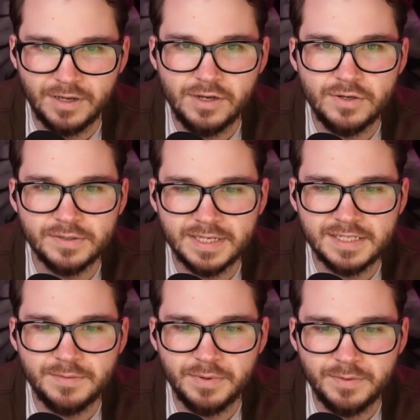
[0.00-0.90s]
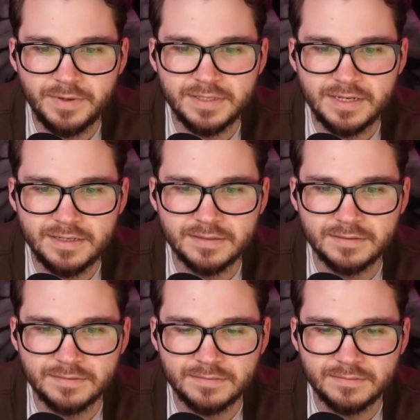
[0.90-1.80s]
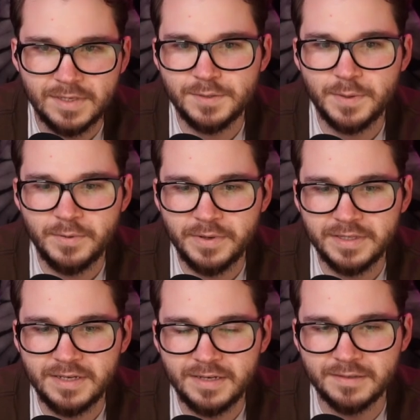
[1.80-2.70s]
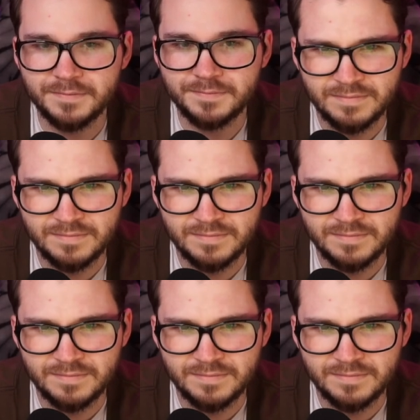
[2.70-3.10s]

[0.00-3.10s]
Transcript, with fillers: Oh, it's actually pretty well done. That's pretty well done.